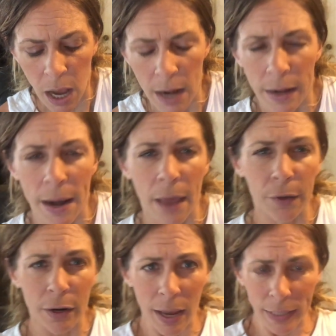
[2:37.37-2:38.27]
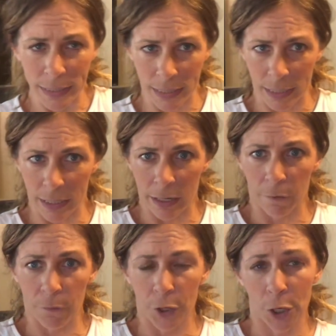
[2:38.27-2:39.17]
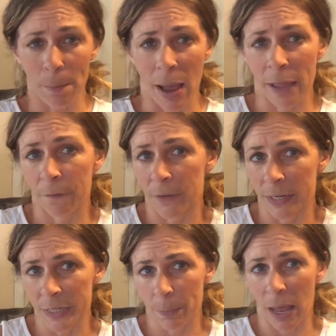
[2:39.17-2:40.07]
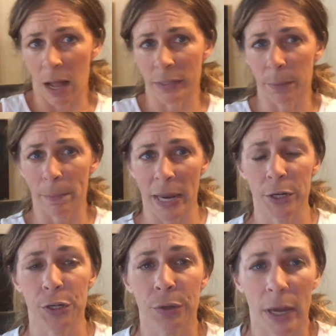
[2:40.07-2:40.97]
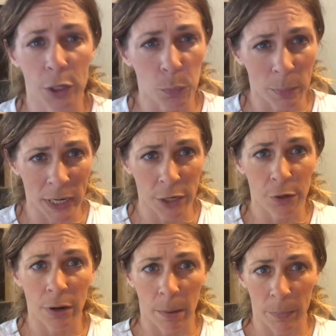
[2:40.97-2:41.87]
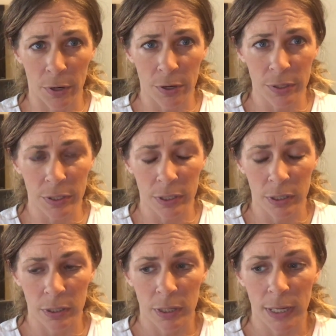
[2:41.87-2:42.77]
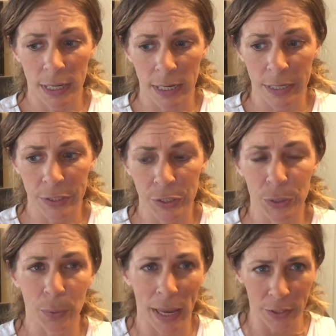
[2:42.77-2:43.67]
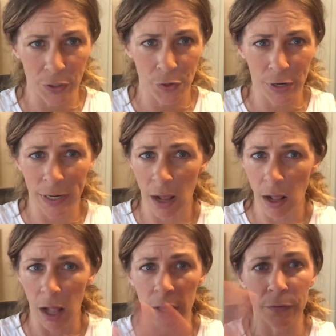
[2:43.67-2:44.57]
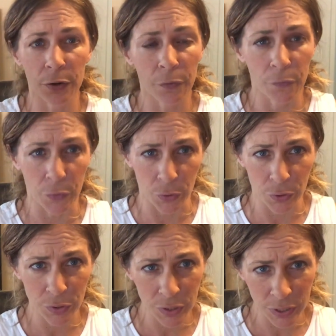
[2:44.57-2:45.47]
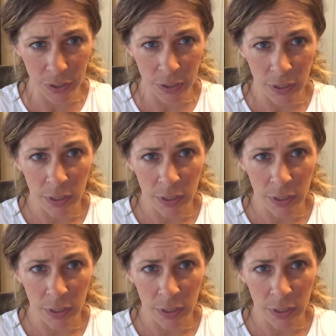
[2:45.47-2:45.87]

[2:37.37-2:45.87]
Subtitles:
Another idea for your MyFitnessPal to make sure that you meet your numbers is to enter in all of your foods